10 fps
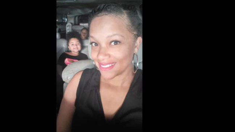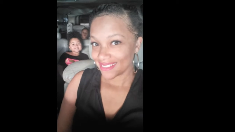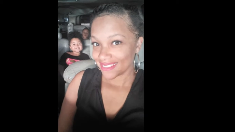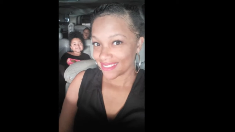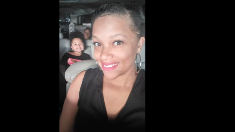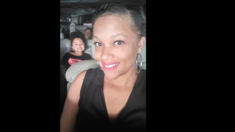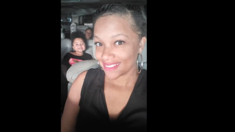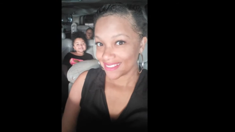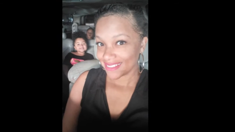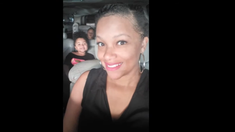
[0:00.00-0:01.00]

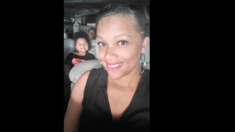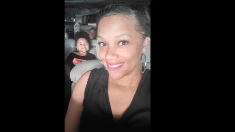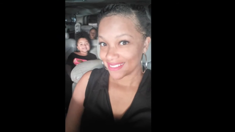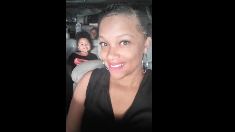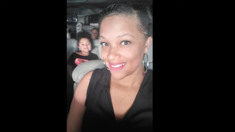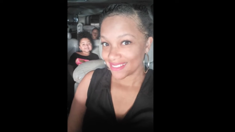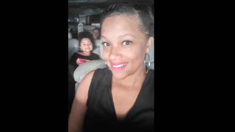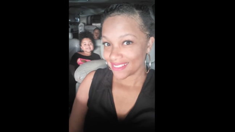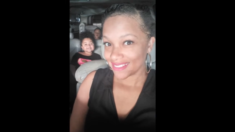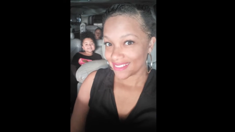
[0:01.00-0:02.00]

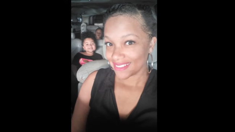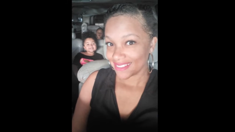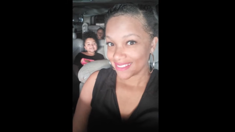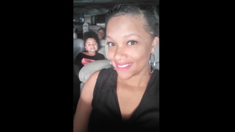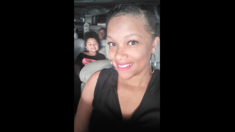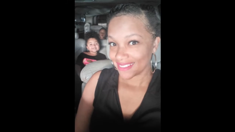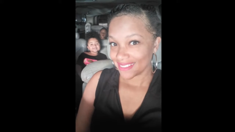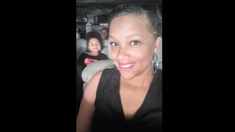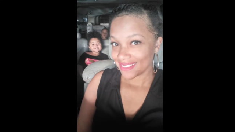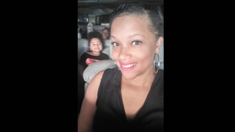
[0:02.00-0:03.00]

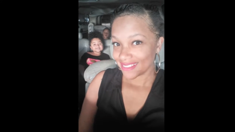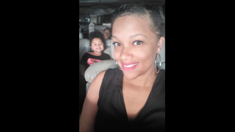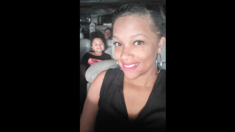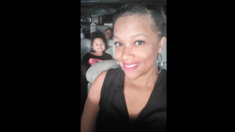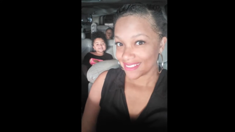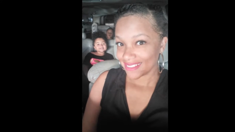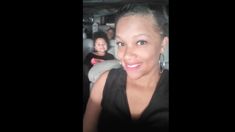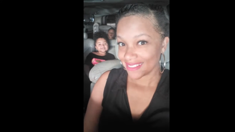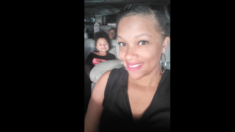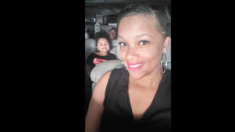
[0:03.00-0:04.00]

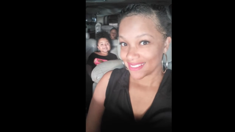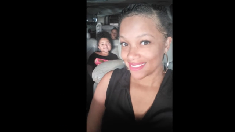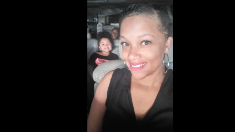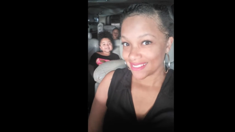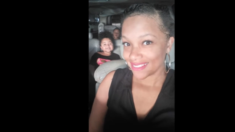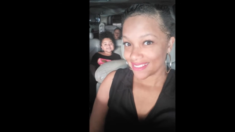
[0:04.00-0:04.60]
[no speech]